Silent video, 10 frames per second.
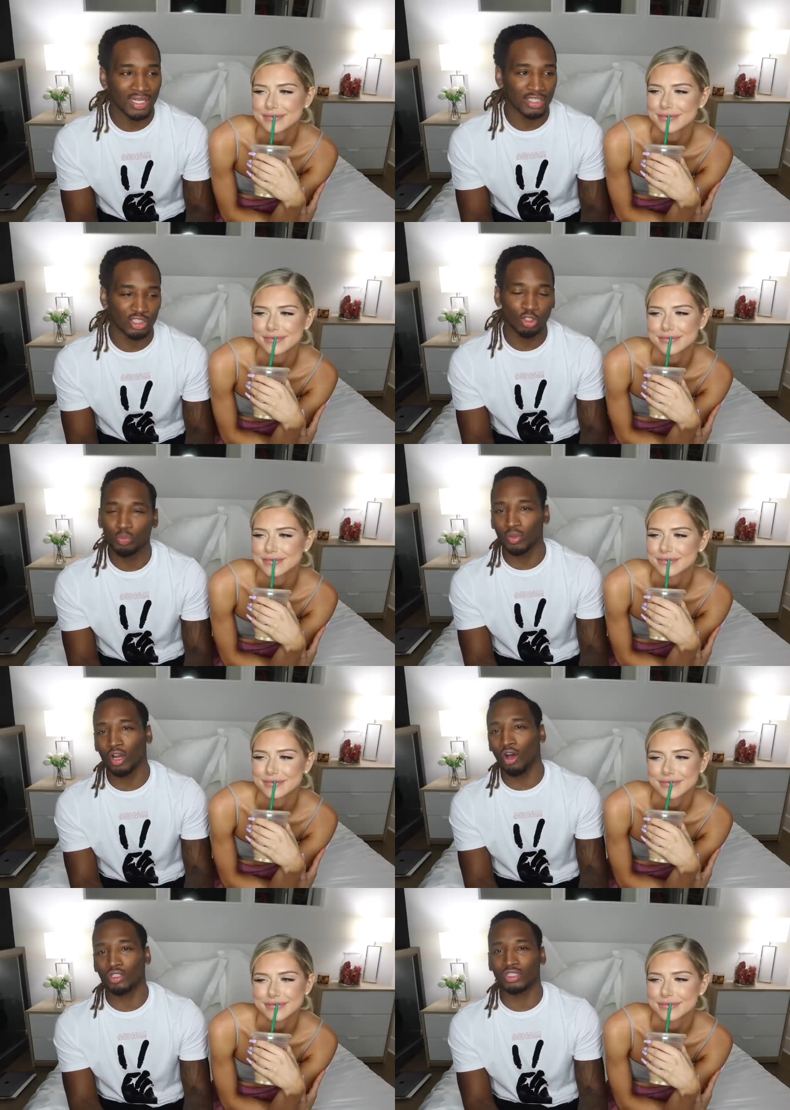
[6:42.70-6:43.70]
Speaker 1: like a super
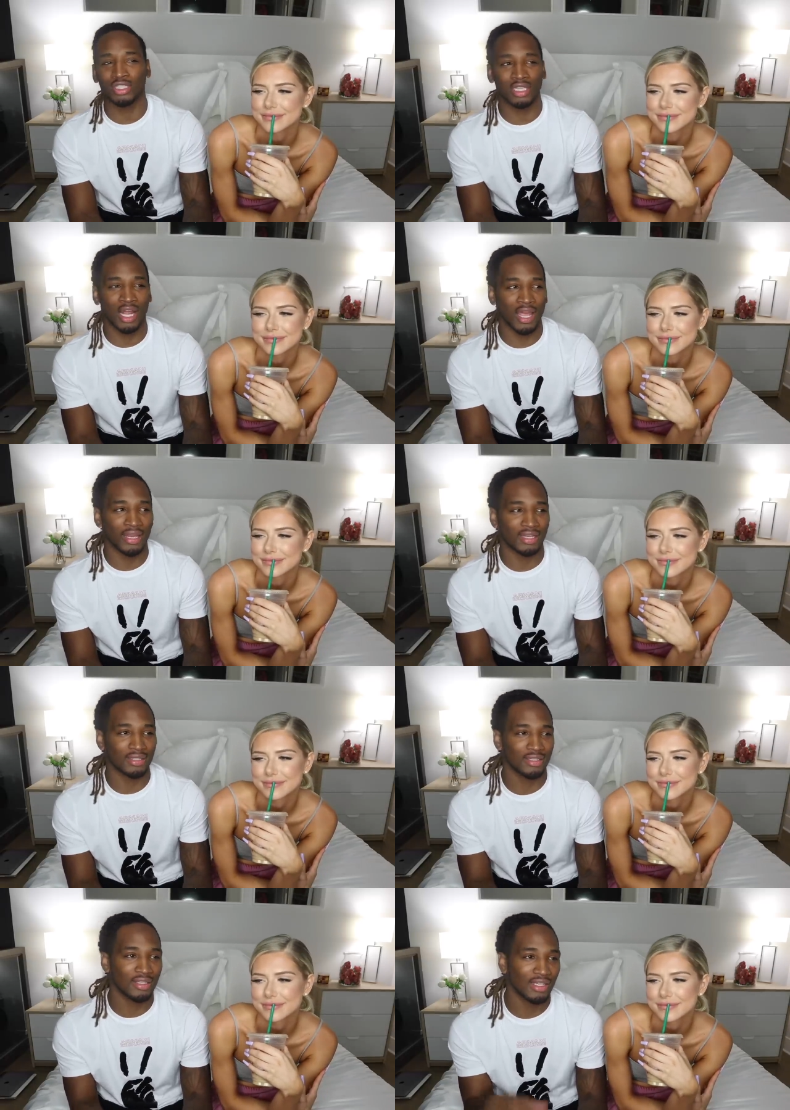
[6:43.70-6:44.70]
ultra like
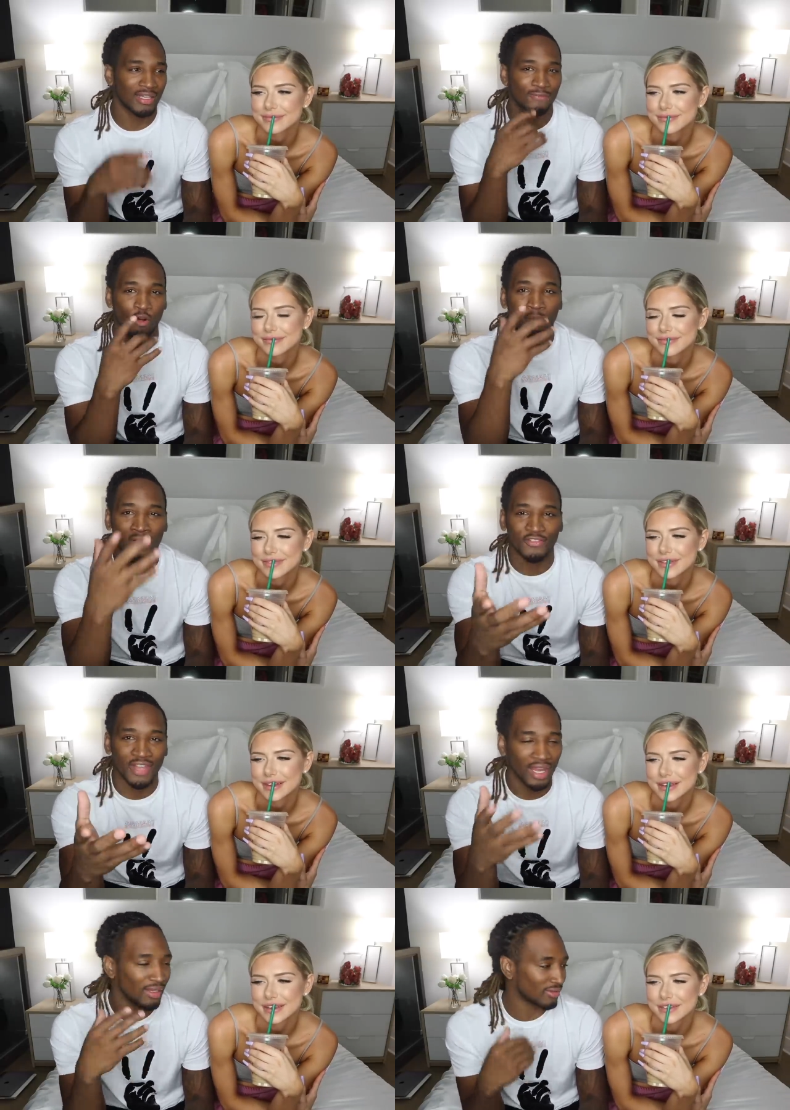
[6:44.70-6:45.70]
informative
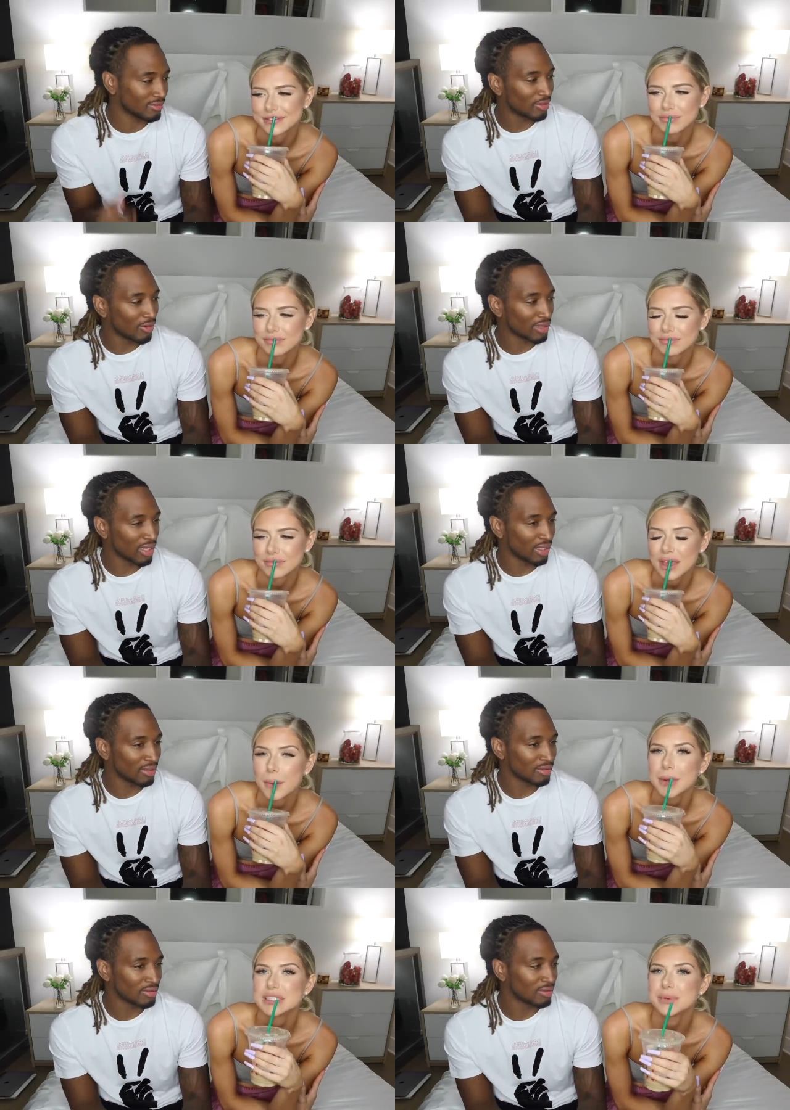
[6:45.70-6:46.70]
date. You know what I'm saying?
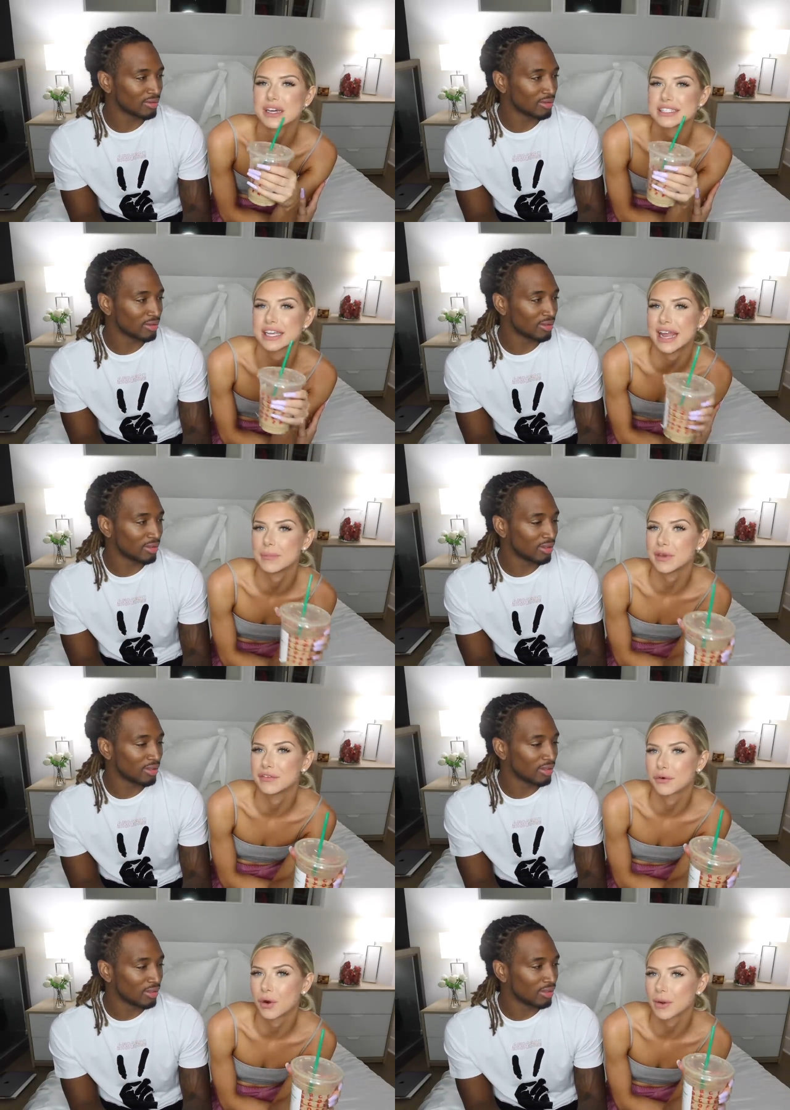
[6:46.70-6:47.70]
But
Speaker 2: it's because the night
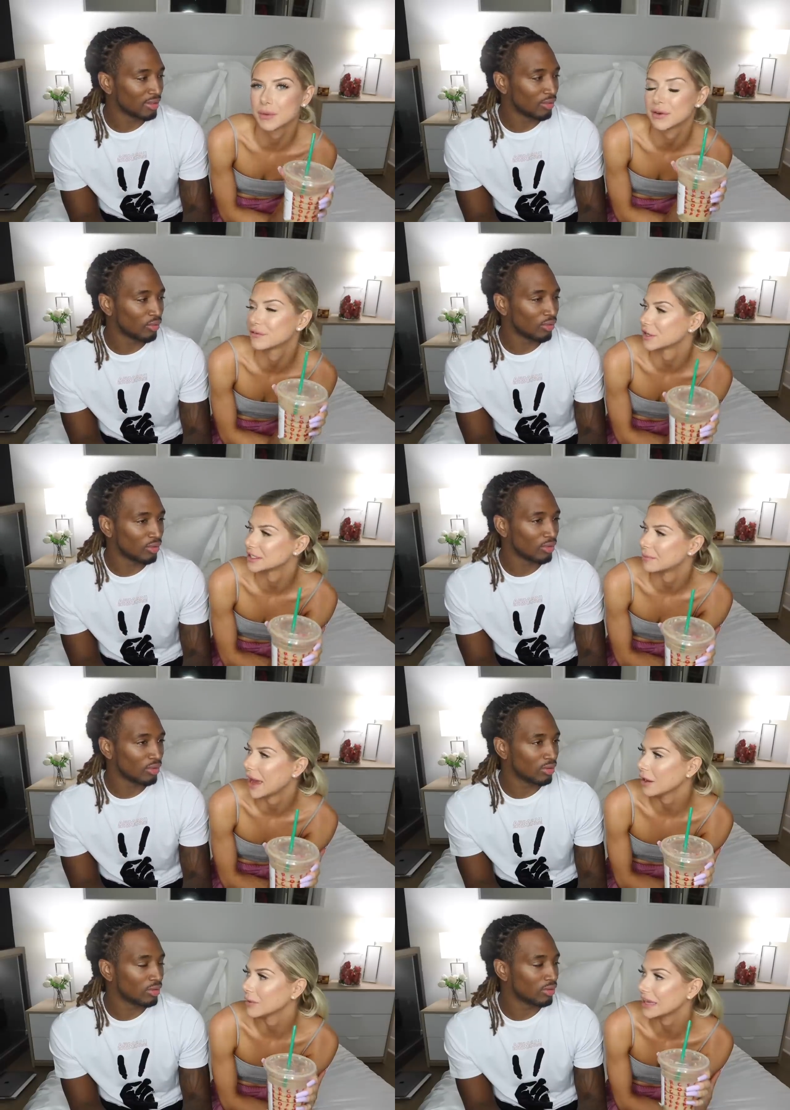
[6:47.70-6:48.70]
before when we first
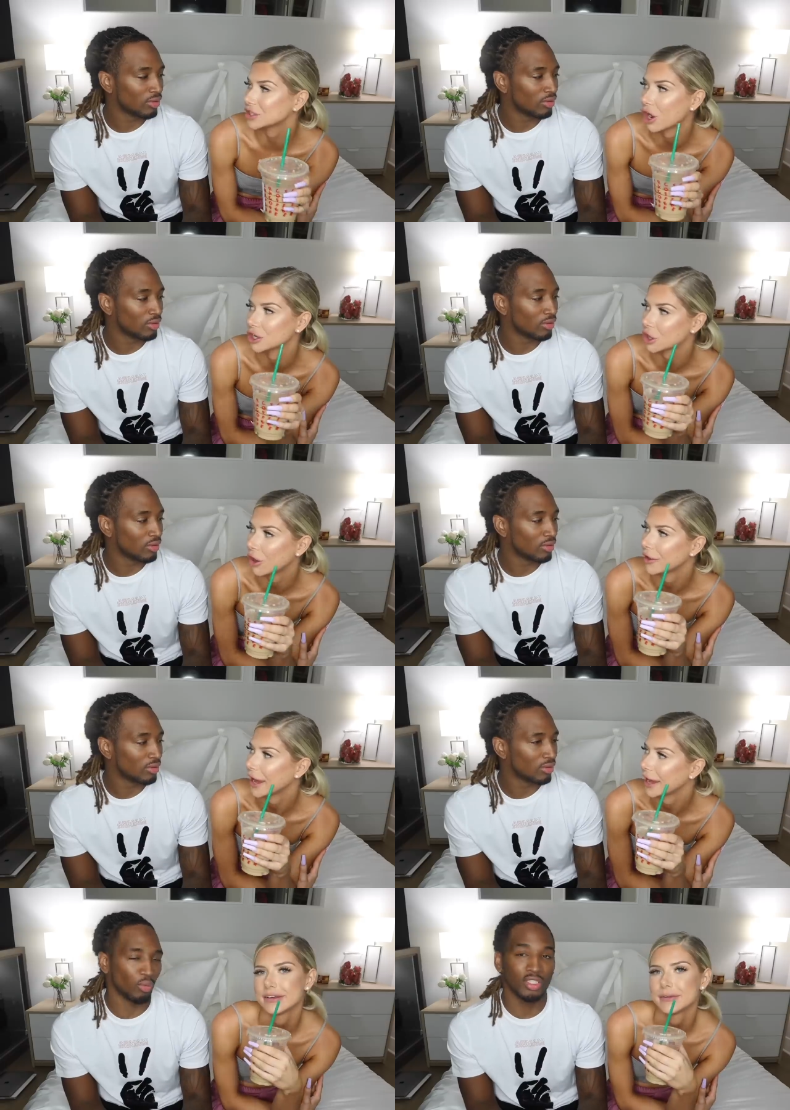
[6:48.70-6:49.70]
met, we like talked all
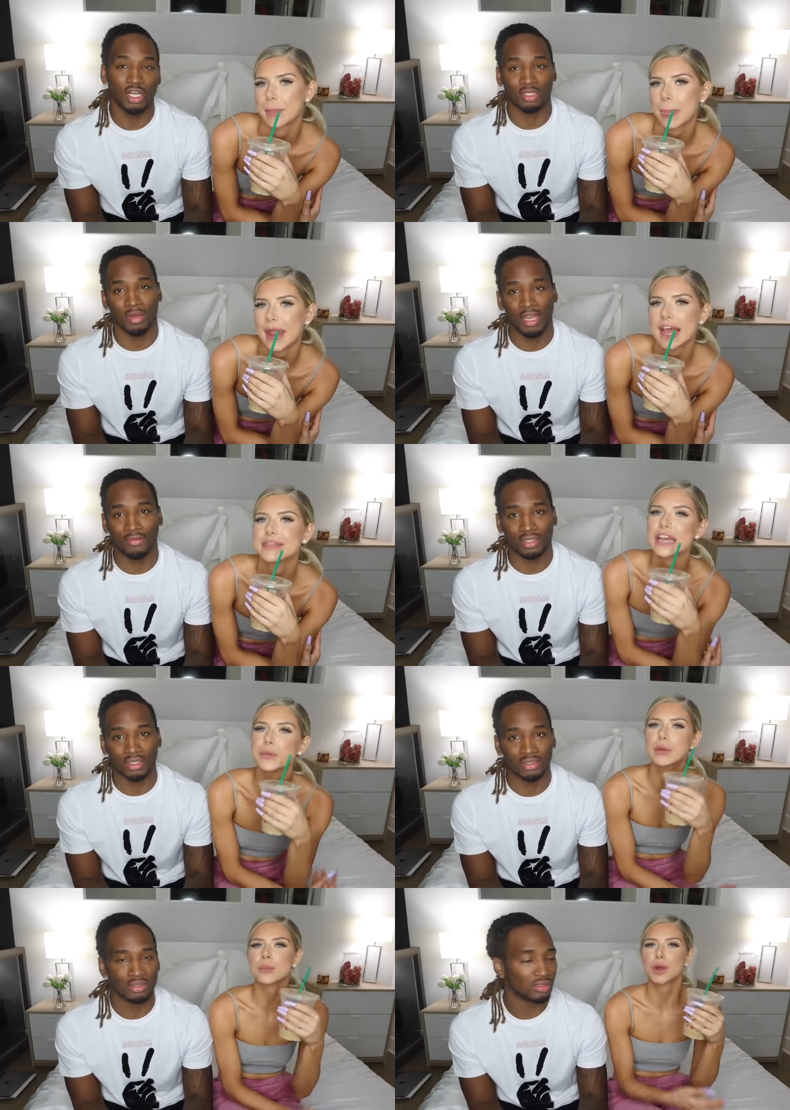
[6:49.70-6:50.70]
night. Like we talked about. And everything. I
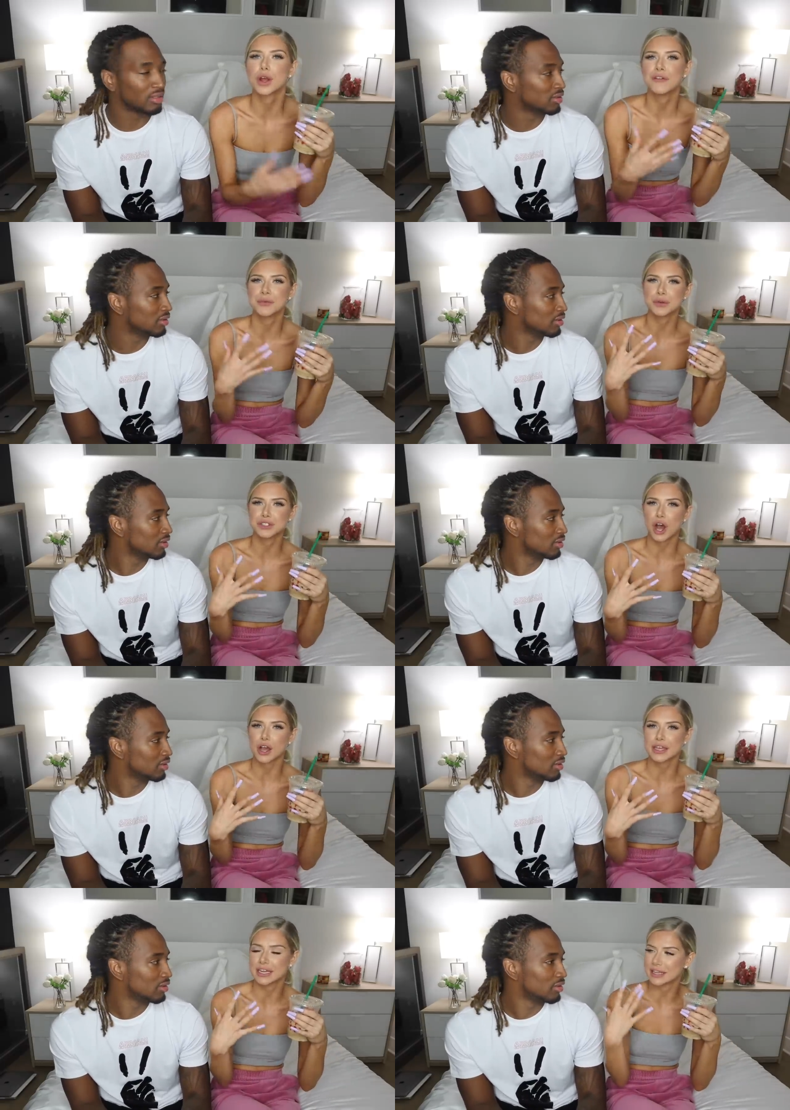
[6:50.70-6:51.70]
think we were more comfortable
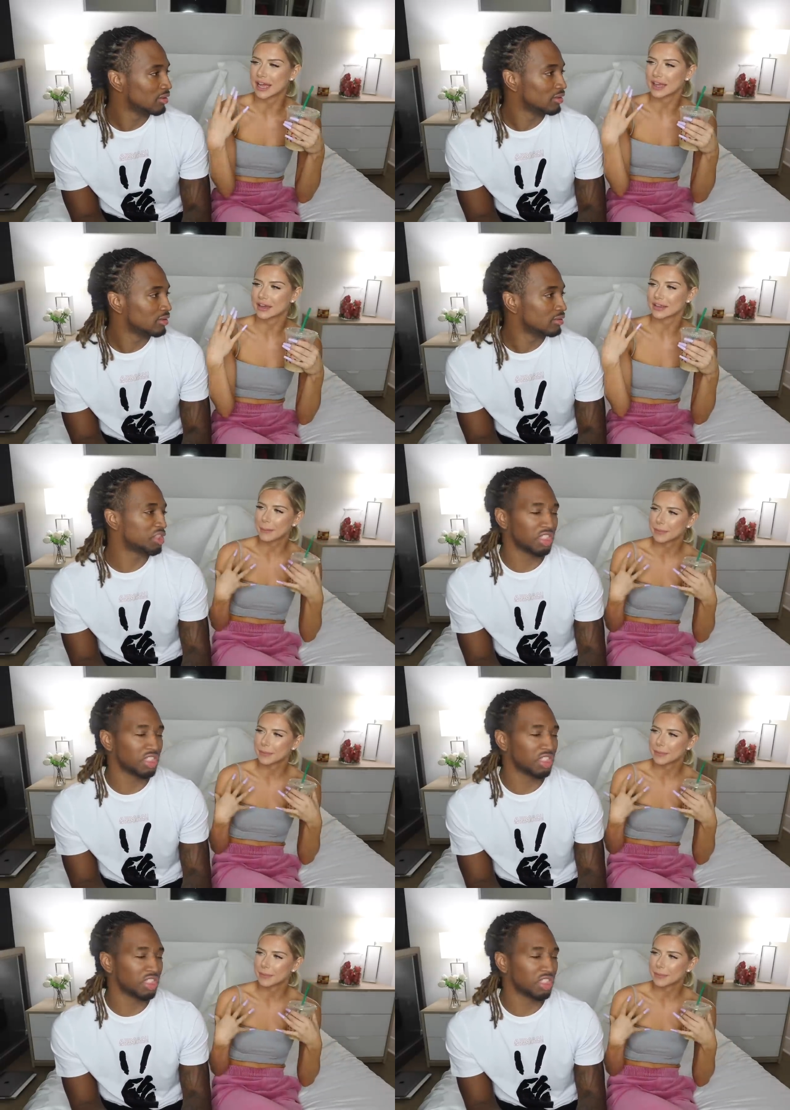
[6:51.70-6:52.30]
talking in like
Speaker 1: a